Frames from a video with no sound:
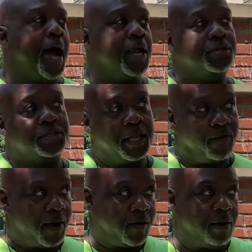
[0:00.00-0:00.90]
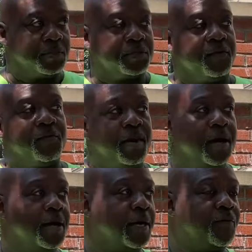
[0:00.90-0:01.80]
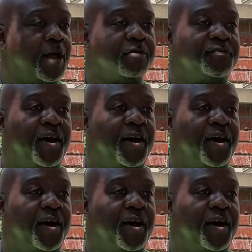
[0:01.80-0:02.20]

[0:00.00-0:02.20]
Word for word: I used to stay right across the street with my aunt when I was